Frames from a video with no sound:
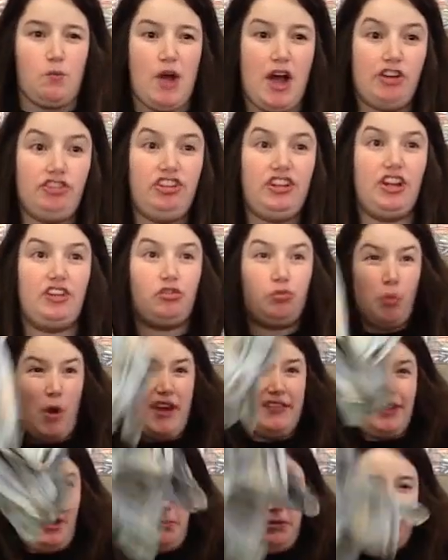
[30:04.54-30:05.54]
washing us.
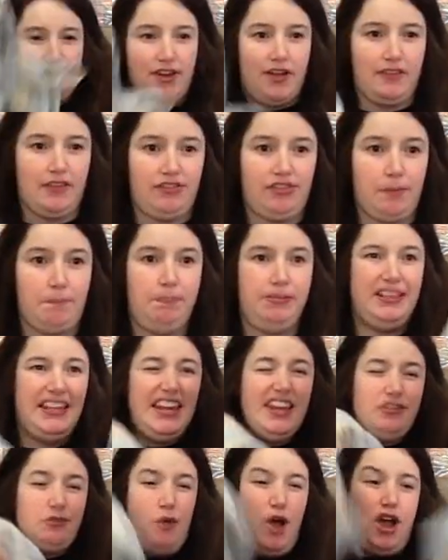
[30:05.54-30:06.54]
One time we finally said,
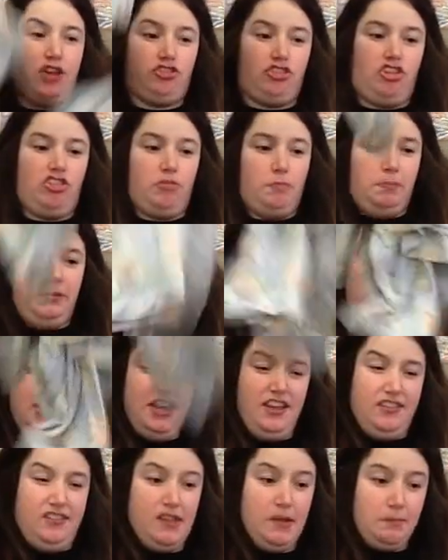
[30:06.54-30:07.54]
please wash us!
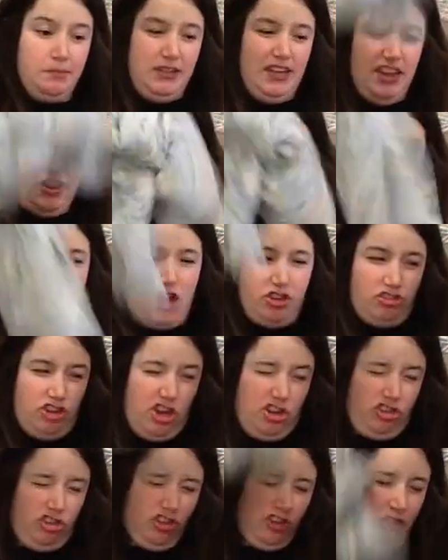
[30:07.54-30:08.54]
Please wash
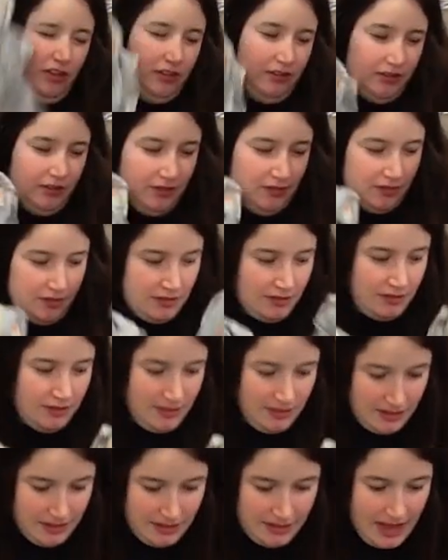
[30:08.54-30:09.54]
us!
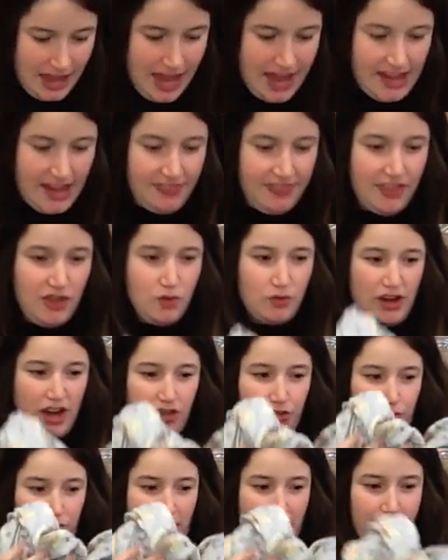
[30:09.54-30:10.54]
Hey, I thought you
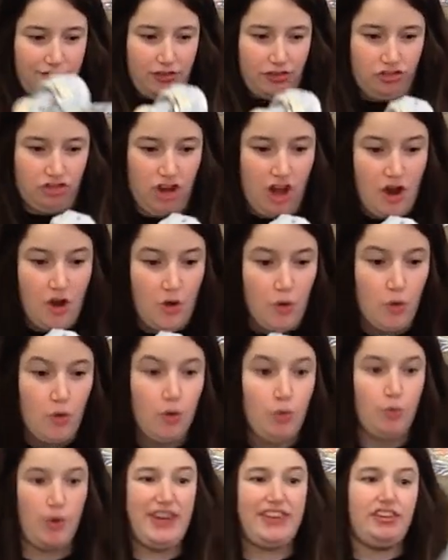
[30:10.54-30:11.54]
guys were off the show.
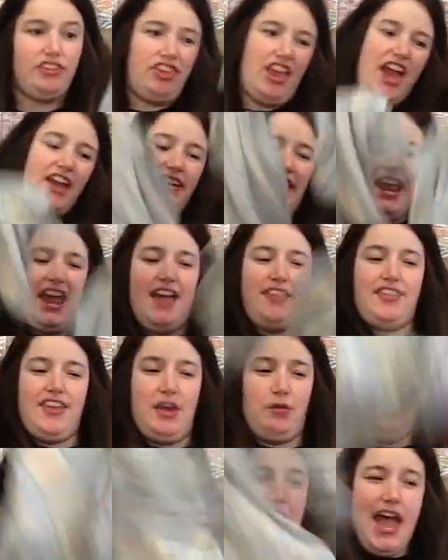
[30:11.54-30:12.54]
We just had to add
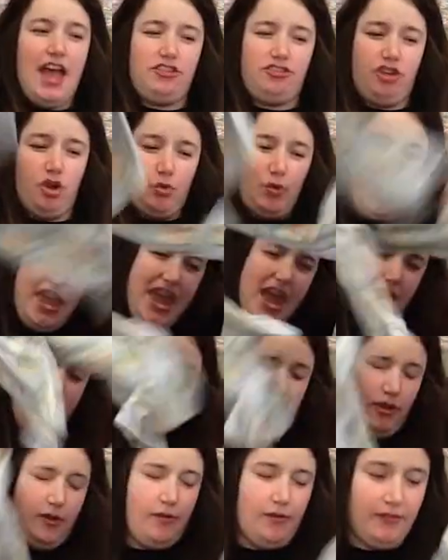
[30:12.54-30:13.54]
that. We had
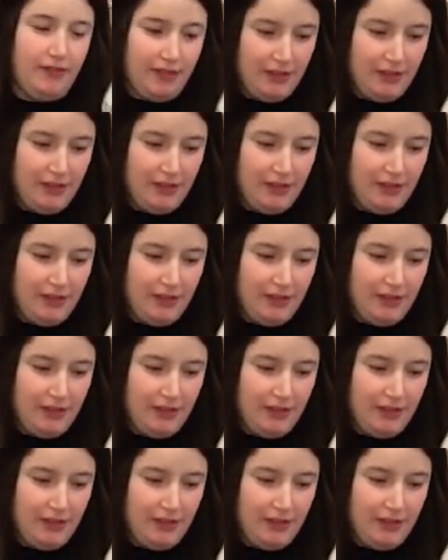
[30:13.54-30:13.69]
to.